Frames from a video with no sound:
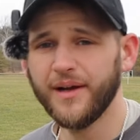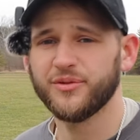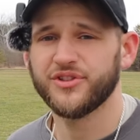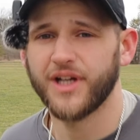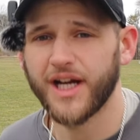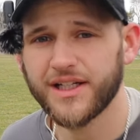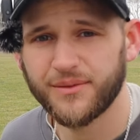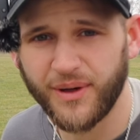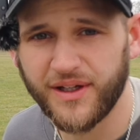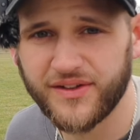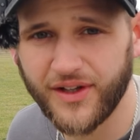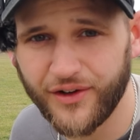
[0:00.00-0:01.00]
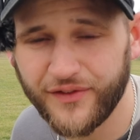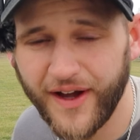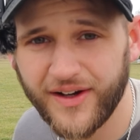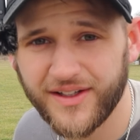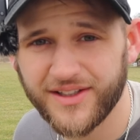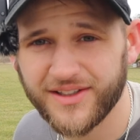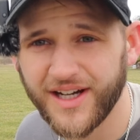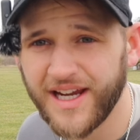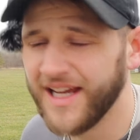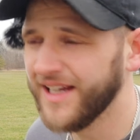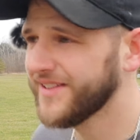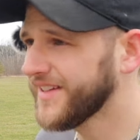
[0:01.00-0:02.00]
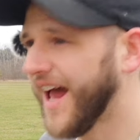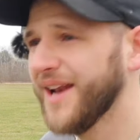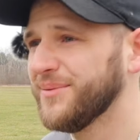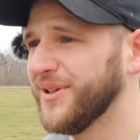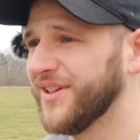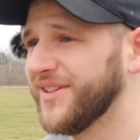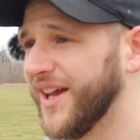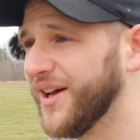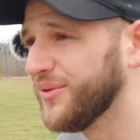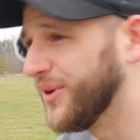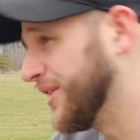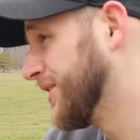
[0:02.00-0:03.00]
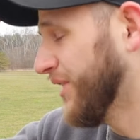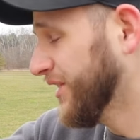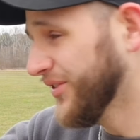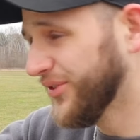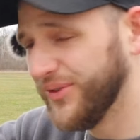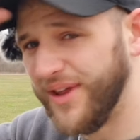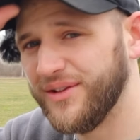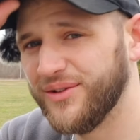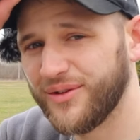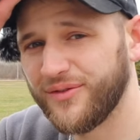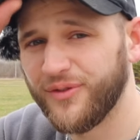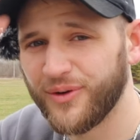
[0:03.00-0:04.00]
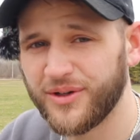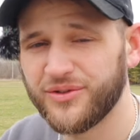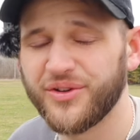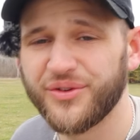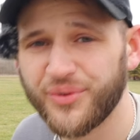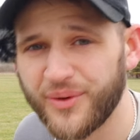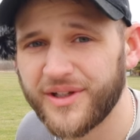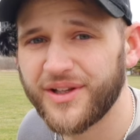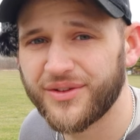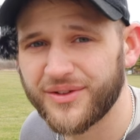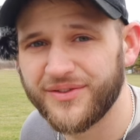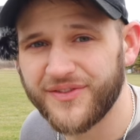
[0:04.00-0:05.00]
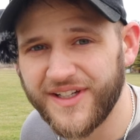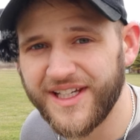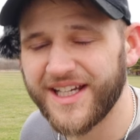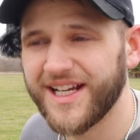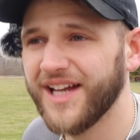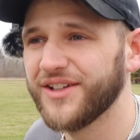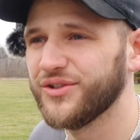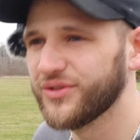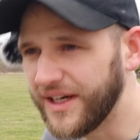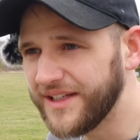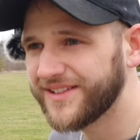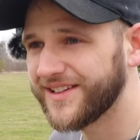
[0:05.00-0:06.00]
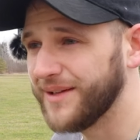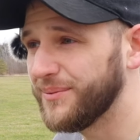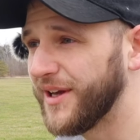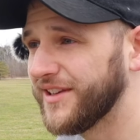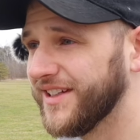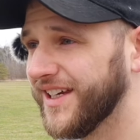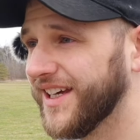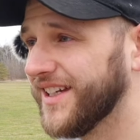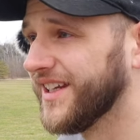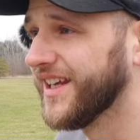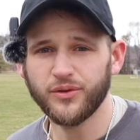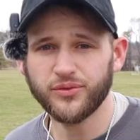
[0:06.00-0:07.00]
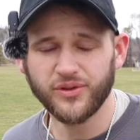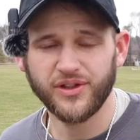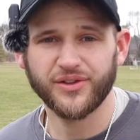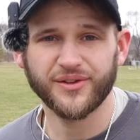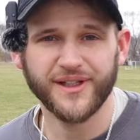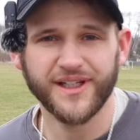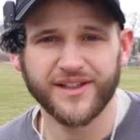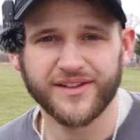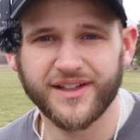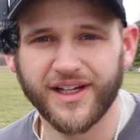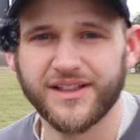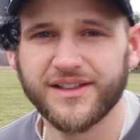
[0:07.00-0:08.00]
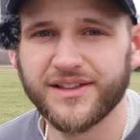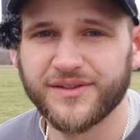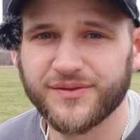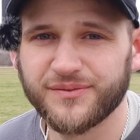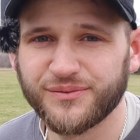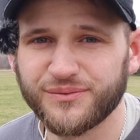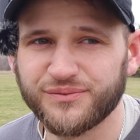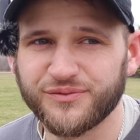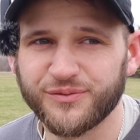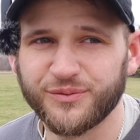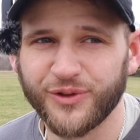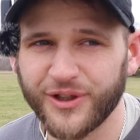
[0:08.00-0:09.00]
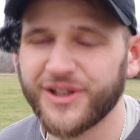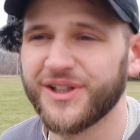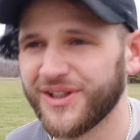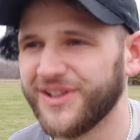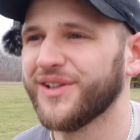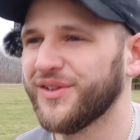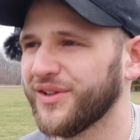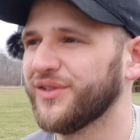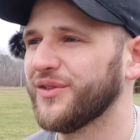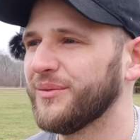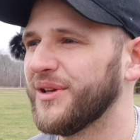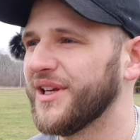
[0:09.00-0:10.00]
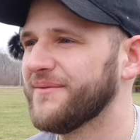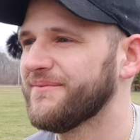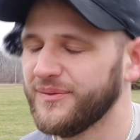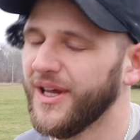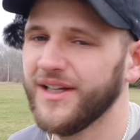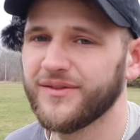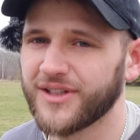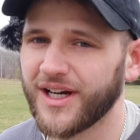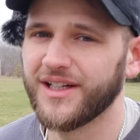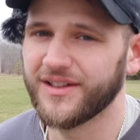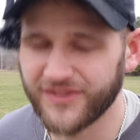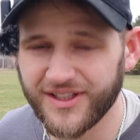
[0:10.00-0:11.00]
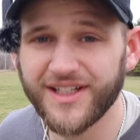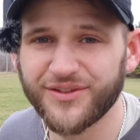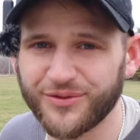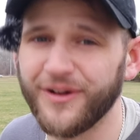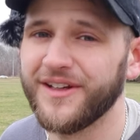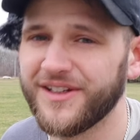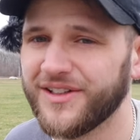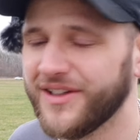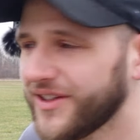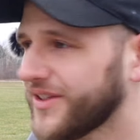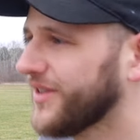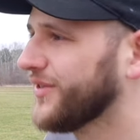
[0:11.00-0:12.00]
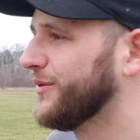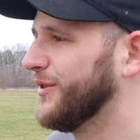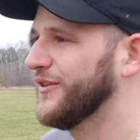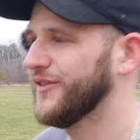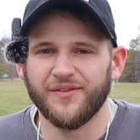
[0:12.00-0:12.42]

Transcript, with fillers: I'm shocking myself out here. It's gotta be the tailwind, but I just threw that nuke 423 feet. It got a great skip at the end. 423 is kind of really good distance for me. Not even kind of, it is really good distance for me.